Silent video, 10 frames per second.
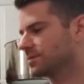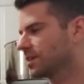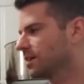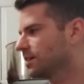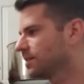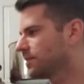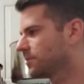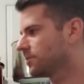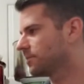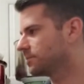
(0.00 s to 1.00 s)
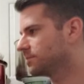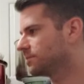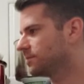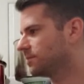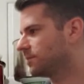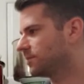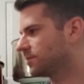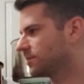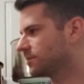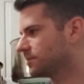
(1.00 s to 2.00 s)

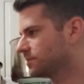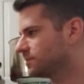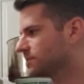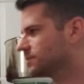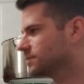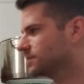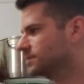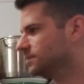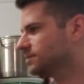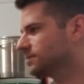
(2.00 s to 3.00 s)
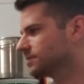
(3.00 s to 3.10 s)
(not speaking)